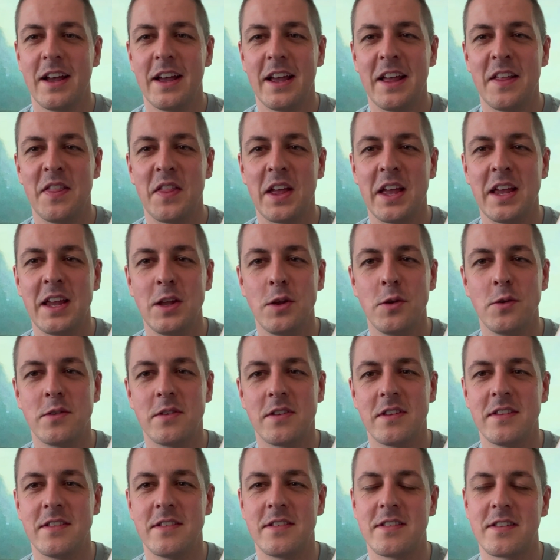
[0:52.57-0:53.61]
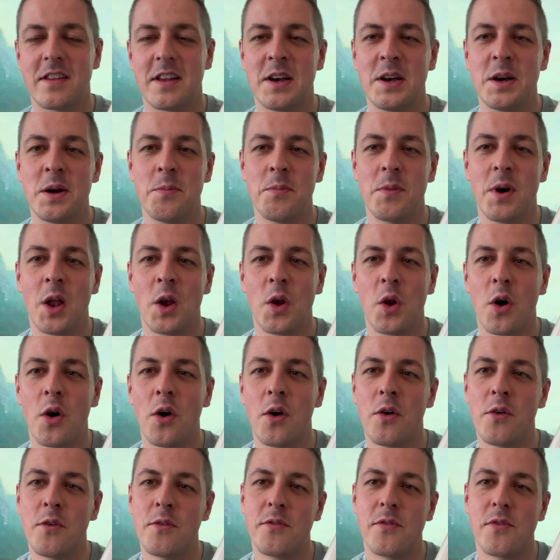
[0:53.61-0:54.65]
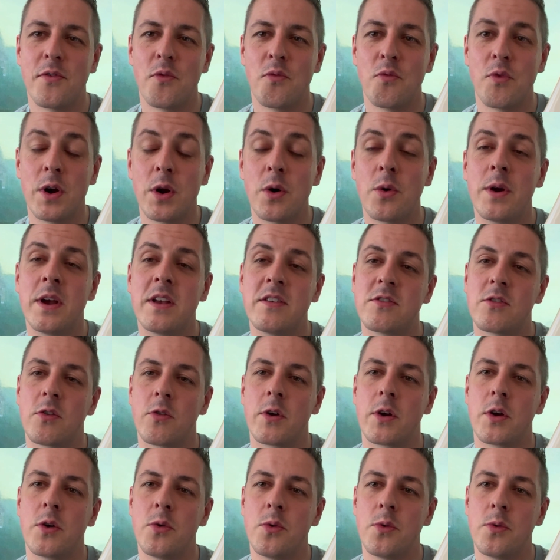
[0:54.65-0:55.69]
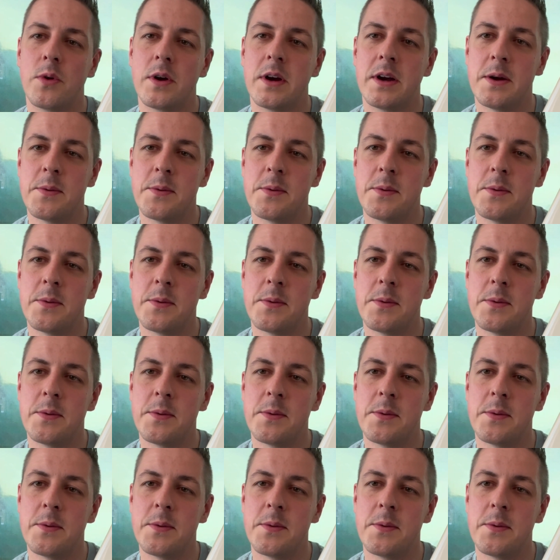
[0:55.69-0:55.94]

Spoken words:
in that he uses a lot of real historical